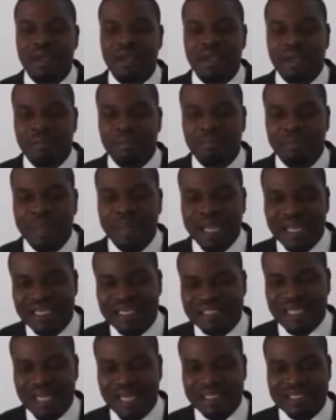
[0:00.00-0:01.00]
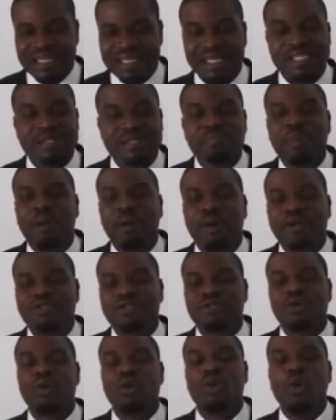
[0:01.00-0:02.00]
militant East boys
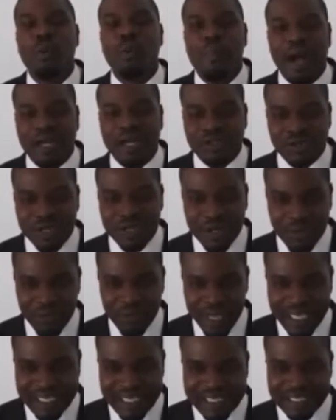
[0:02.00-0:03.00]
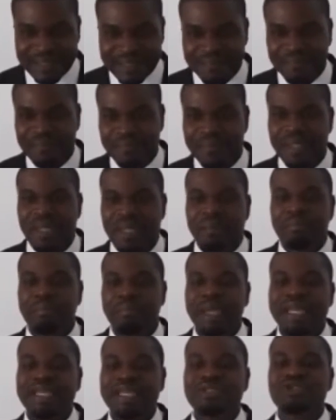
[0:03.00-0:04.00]
to go back to the creeks,
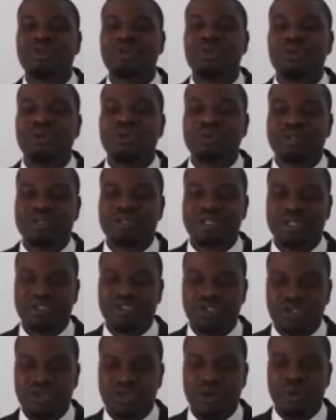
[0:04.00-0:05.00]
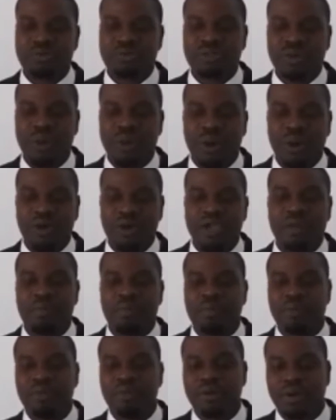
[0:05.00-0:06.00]
meaning to disrupt oil
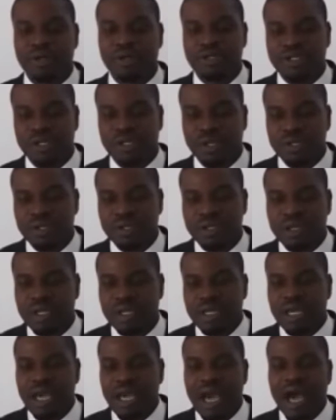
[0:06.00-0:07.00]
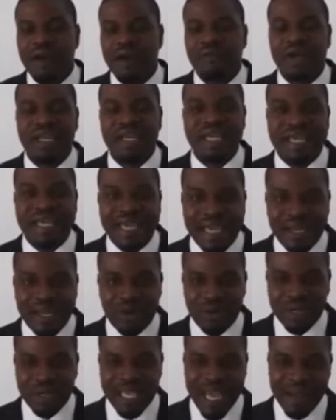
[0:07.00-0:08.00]
production and renegade
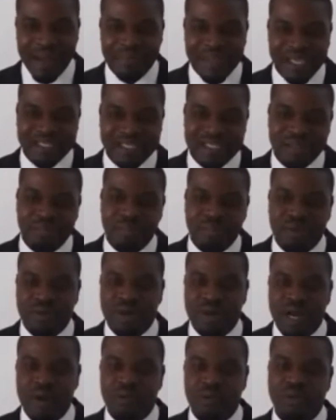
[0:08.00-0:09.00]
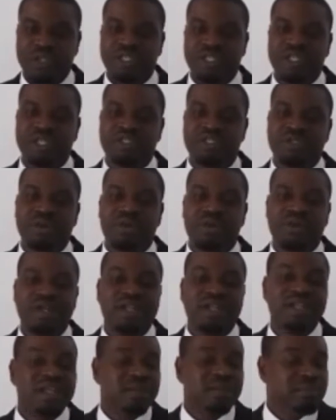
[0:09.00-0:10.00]
on the amnesty program which is
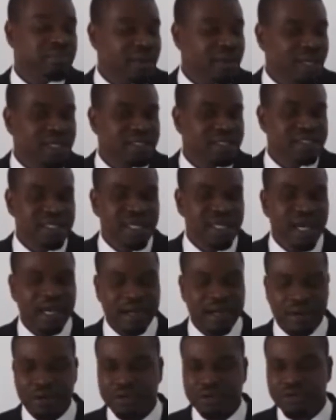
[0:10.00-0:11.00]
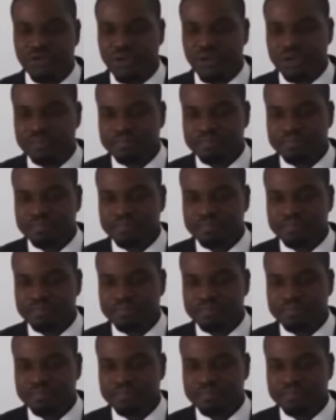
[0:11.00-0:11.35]
currently in place in our country.